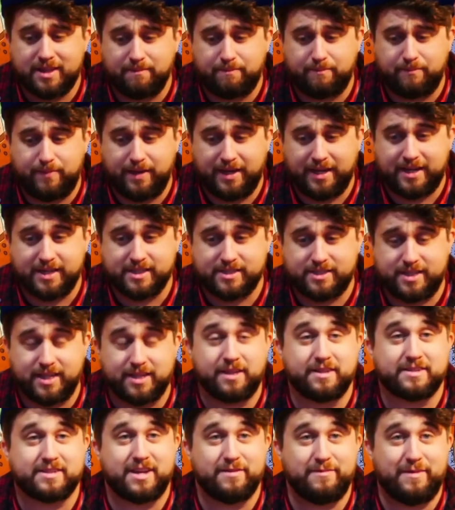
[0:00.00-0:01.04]
the biggest thing
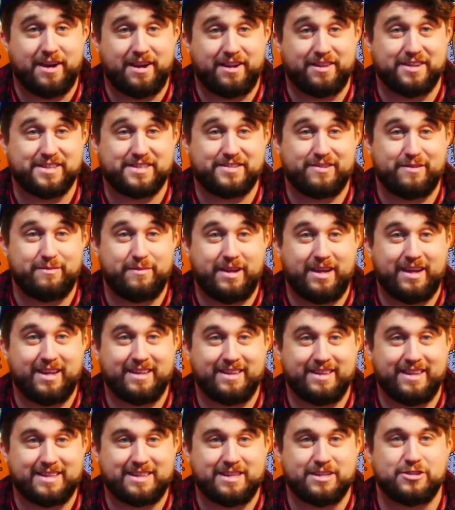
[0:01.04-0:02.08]
that's come out of this for me,
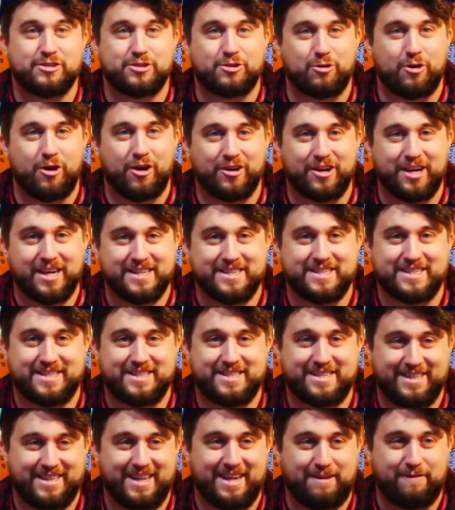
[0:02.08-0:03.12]
like the
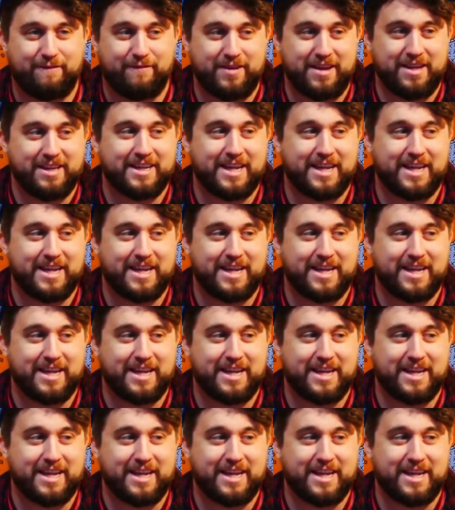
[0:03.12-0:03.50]
strongest feeling